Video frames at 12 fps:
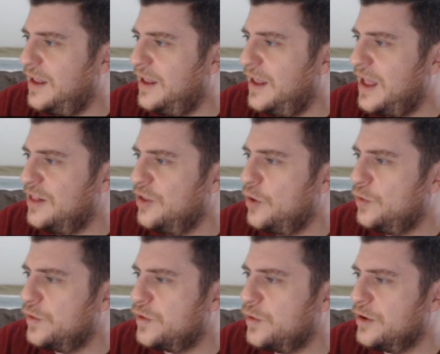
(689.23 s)
And
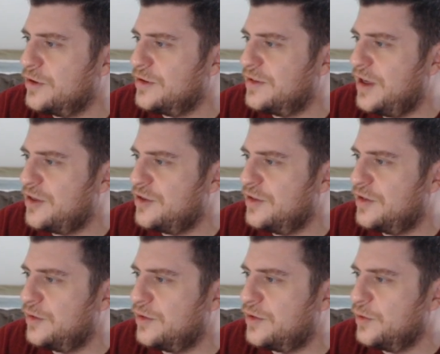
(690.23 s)
local storage and session
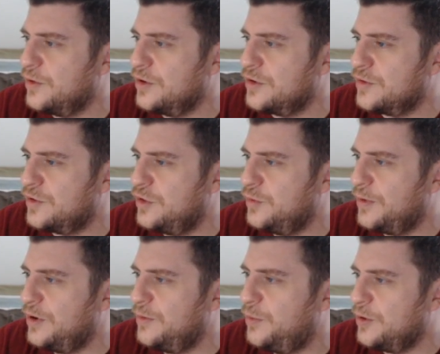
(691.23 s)
storage are
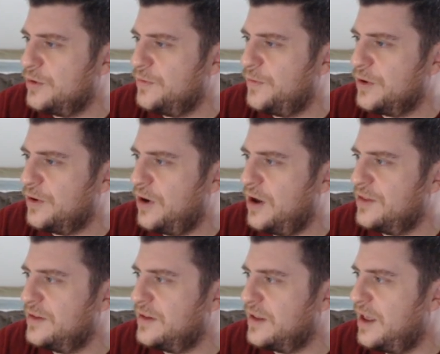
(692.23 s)
super important for your
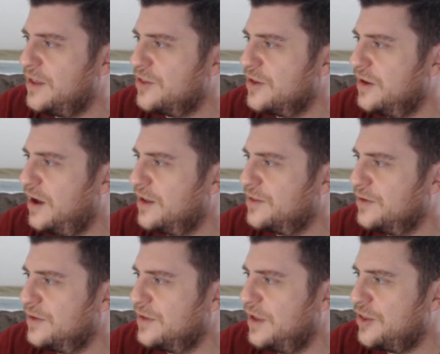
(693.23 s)
authentication and
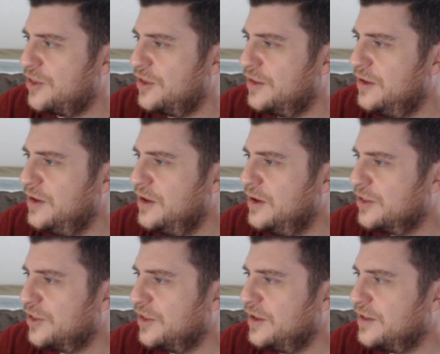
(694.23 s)
authorization.
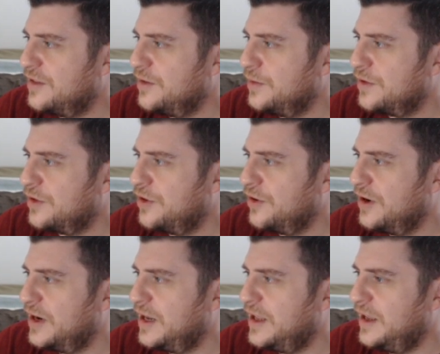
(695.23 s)
Leads into
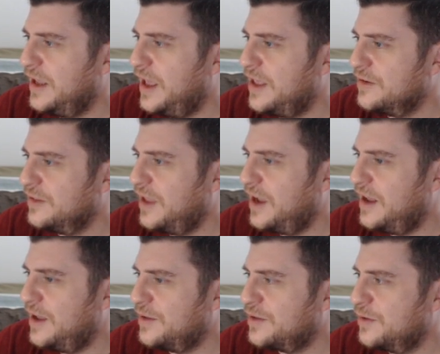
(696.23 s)
security and your
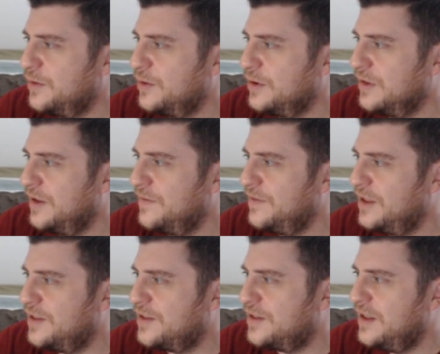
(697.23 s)
Lighthouse score. Love
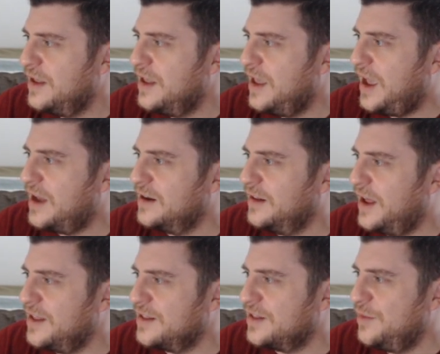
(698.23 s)
this.
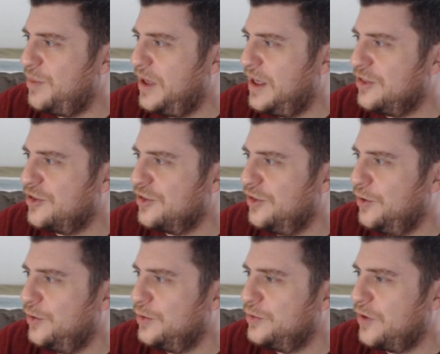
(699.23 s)
Analyze the page
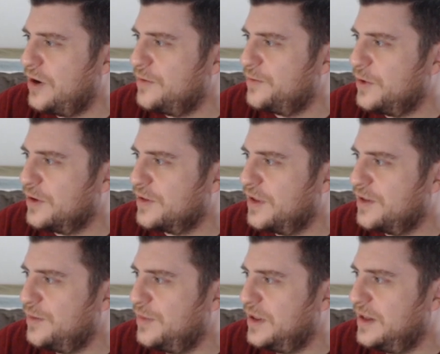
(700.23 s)
load. Great for
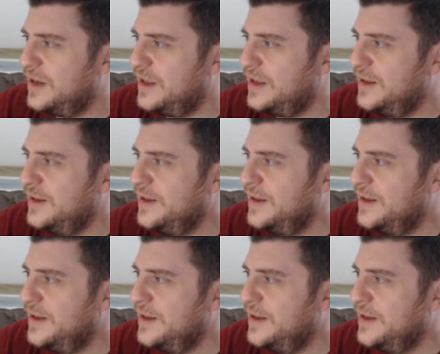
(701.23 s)
accessibility.